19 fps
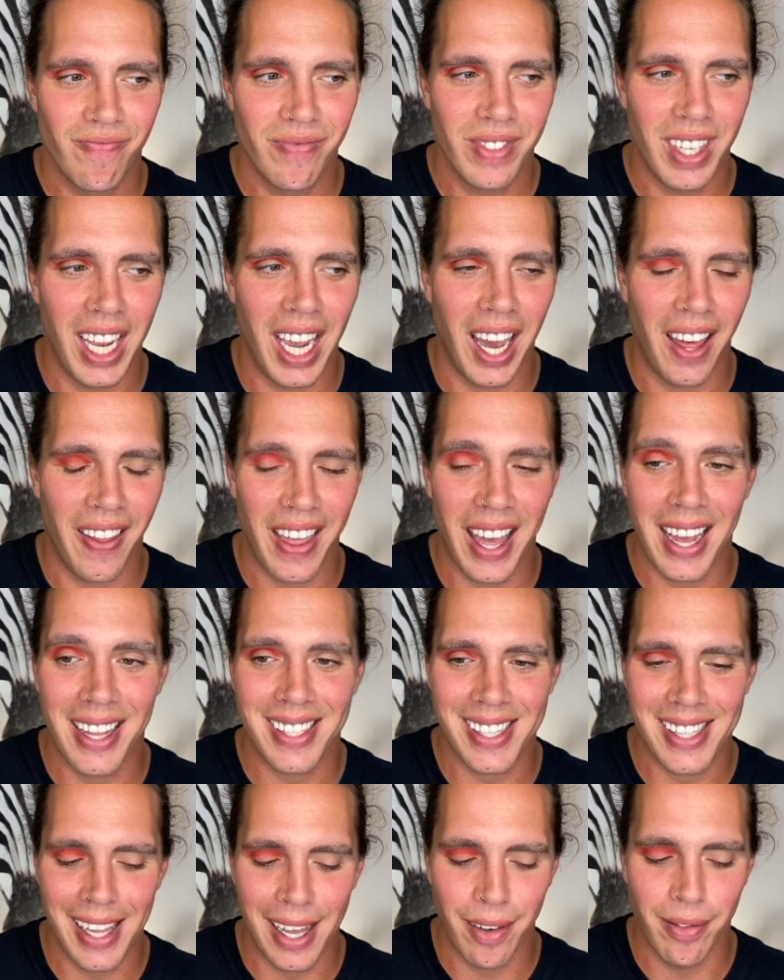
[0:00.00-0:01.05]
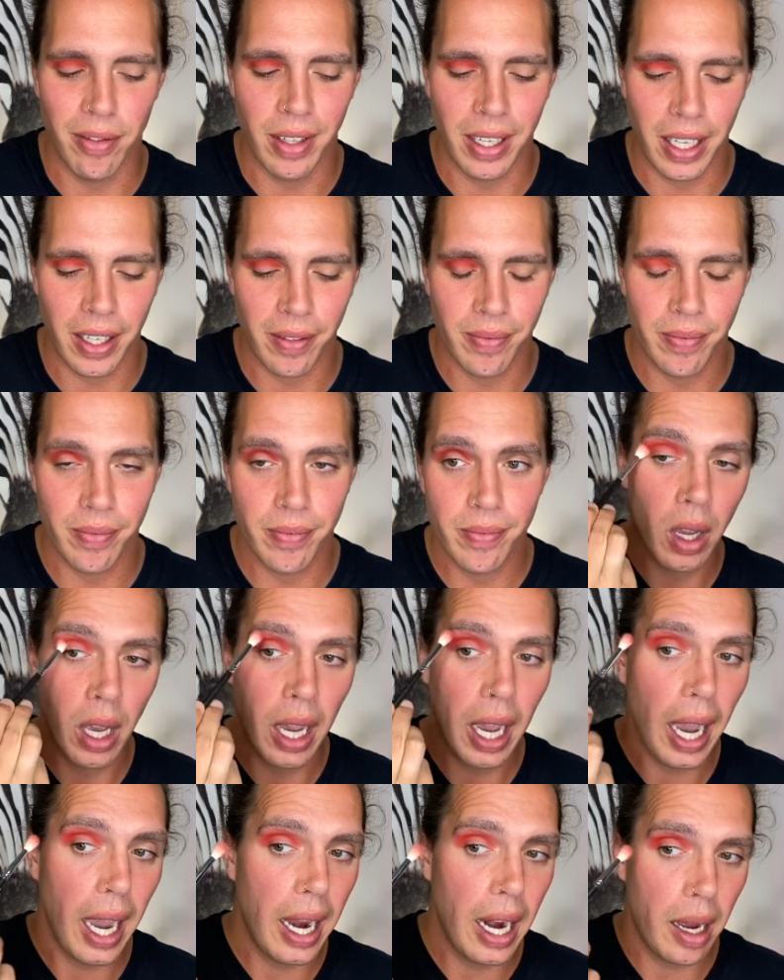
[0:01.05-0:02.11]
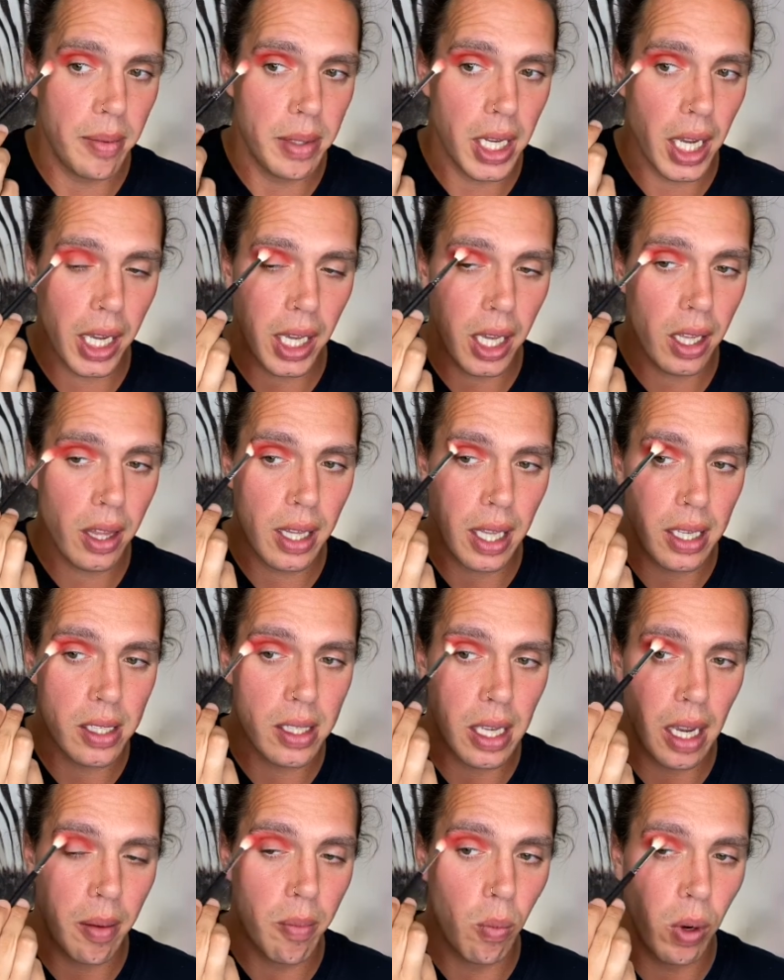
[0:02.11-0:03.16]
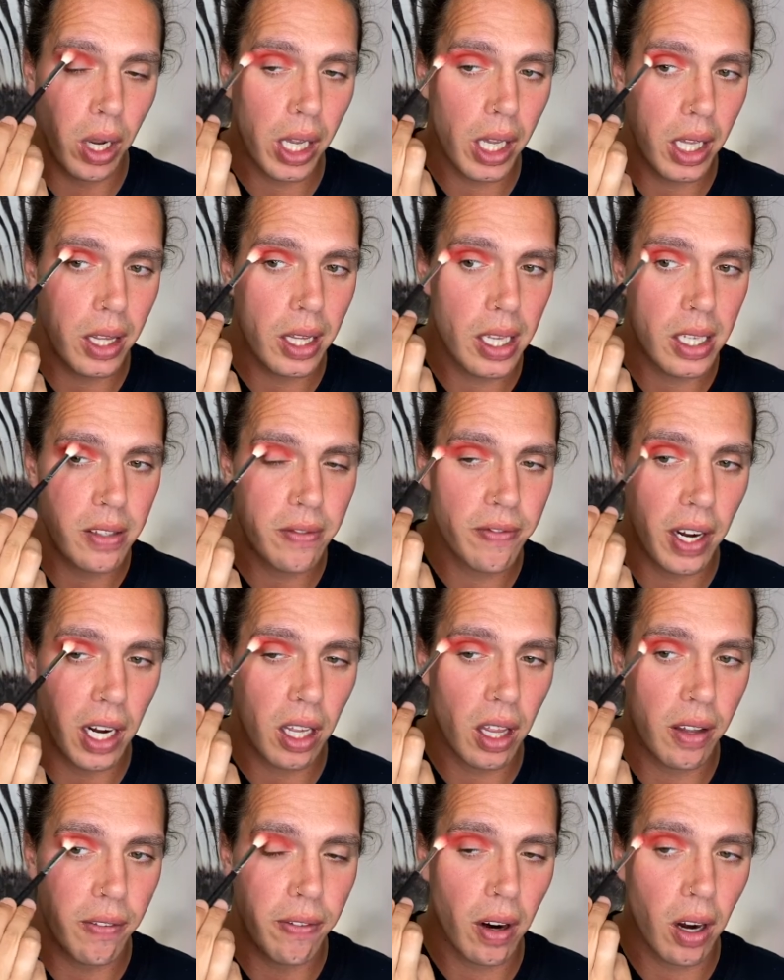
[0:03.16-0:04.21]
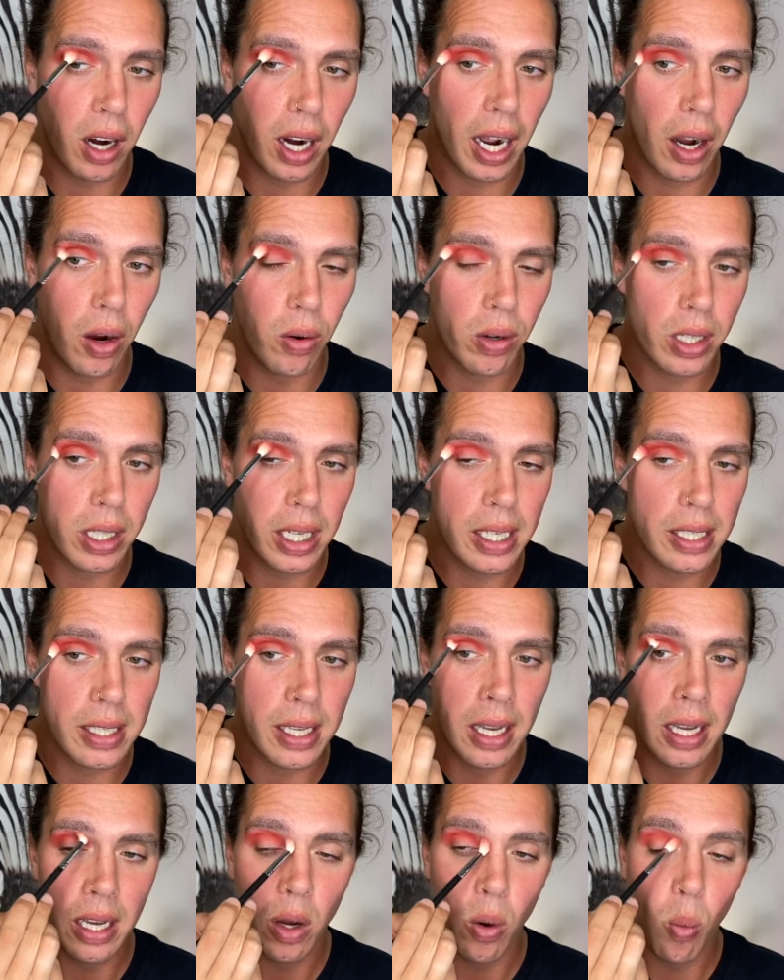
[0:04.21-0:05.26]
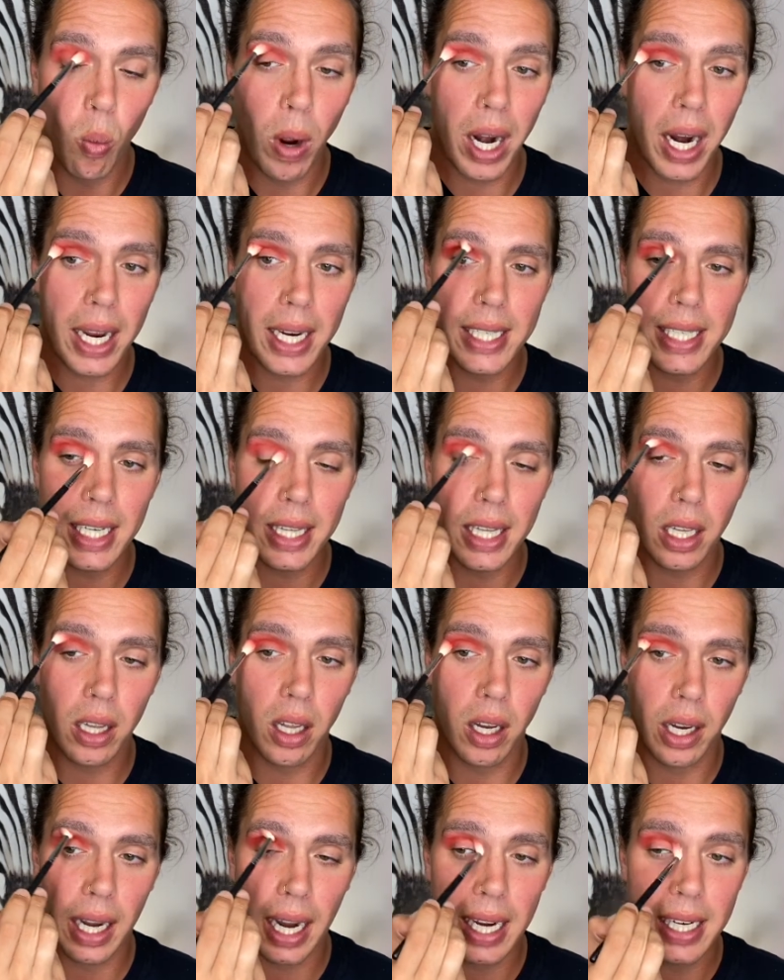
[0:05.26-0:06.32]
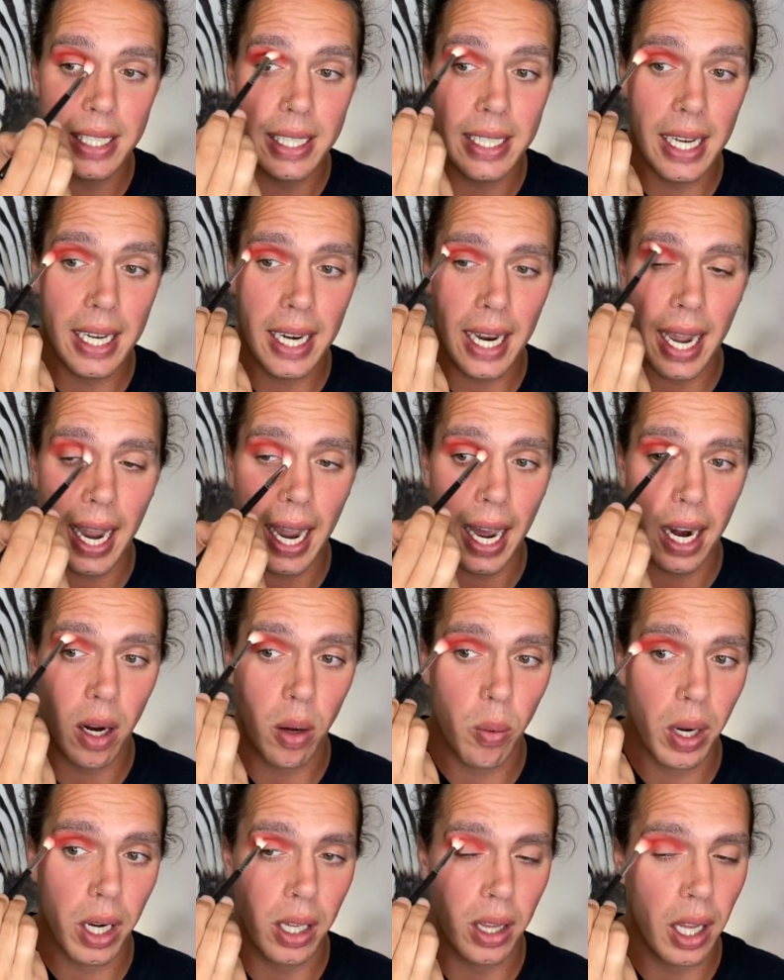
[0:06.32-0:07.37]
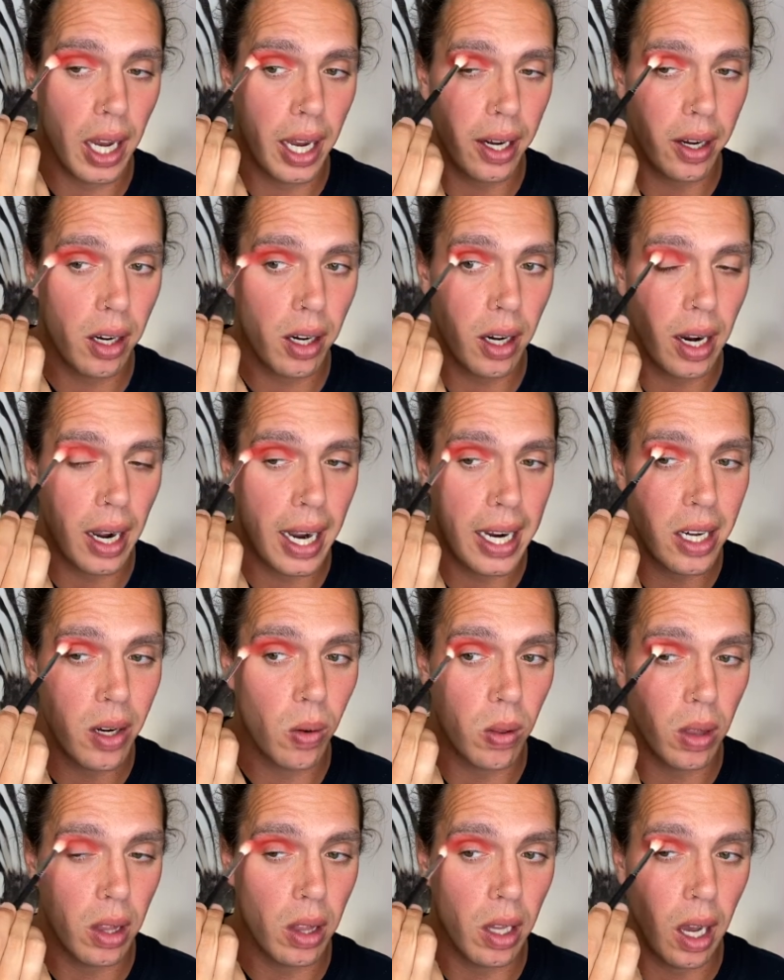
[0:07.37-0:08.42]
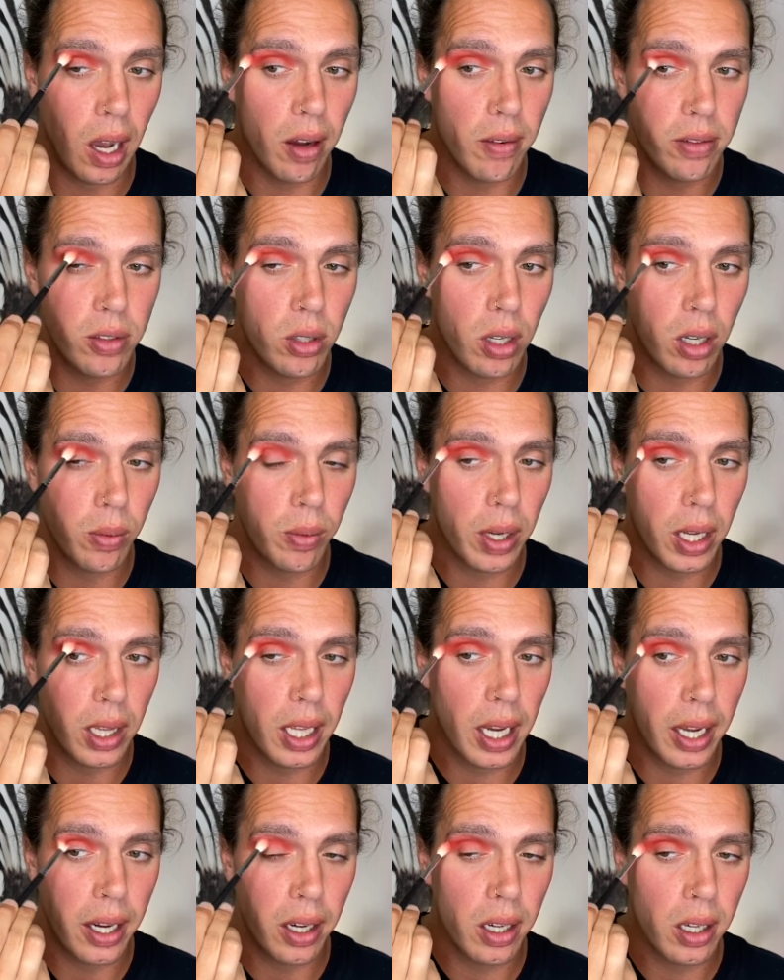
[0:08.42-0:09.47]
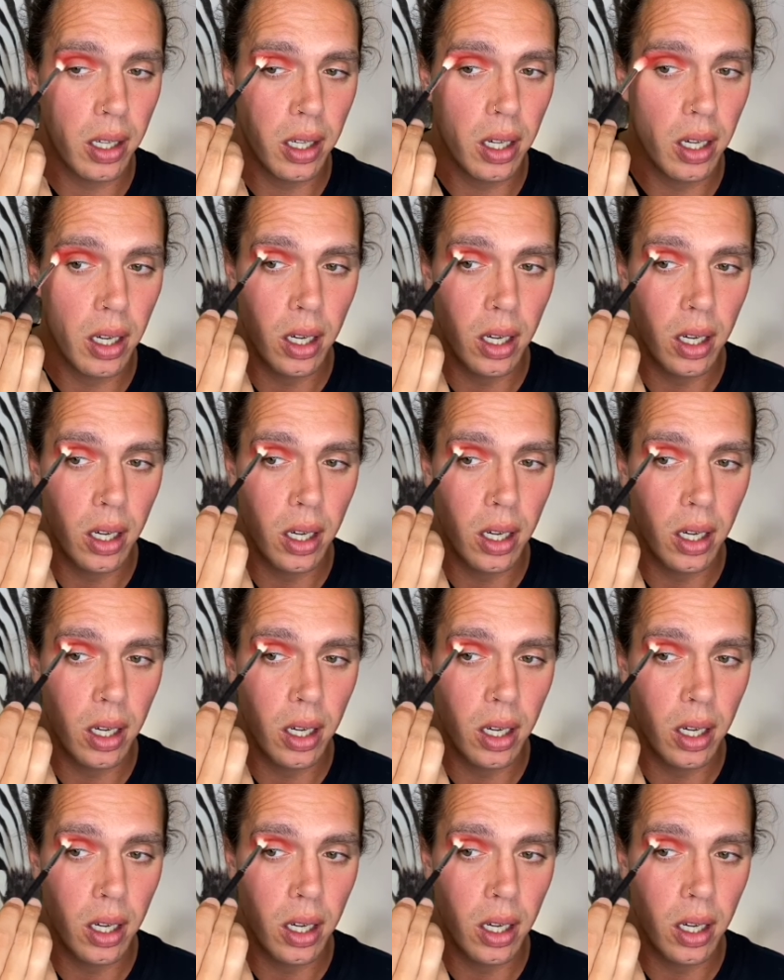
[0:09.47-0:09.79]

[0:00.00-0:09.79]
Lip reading: Yeah, that's lovely. And I'm taking this, I'm winging this fairly far out because when I did the look, I did add a wing liner. I don't love doing wing liner.